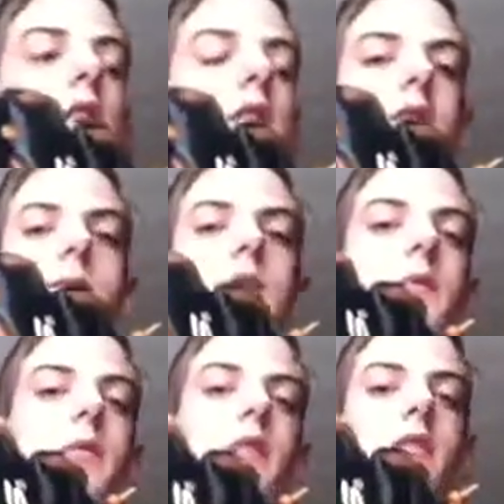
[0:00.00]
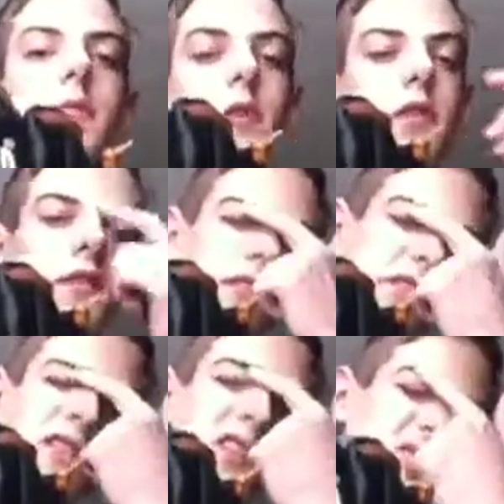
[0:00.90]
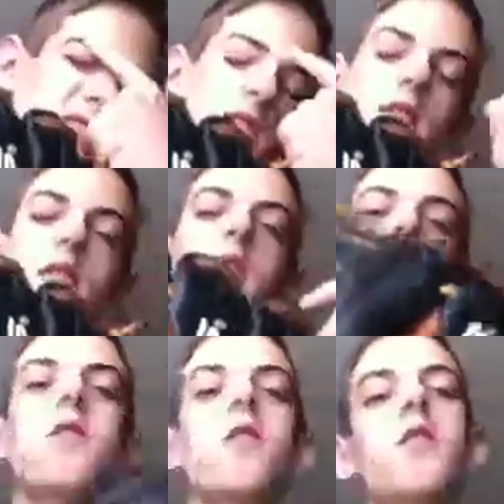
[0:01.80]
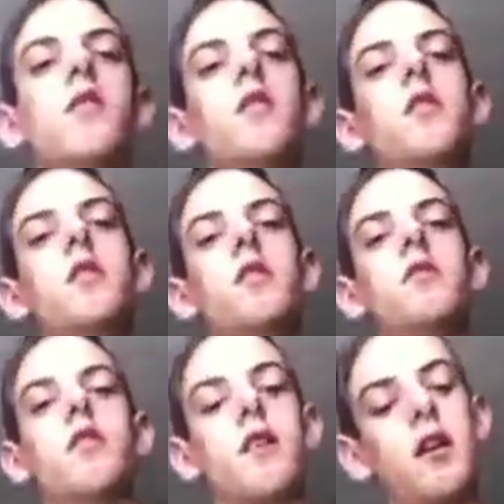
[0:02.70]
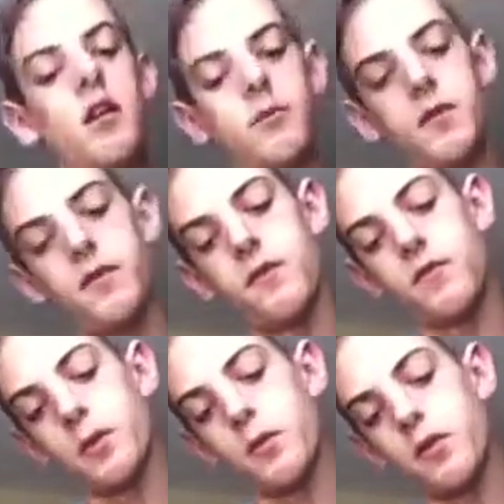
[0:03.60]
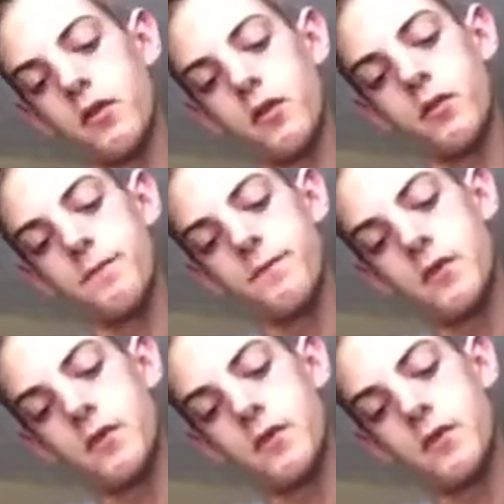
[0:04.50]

It's probably somewhere in the suggestions, so you can look that up if you really want to.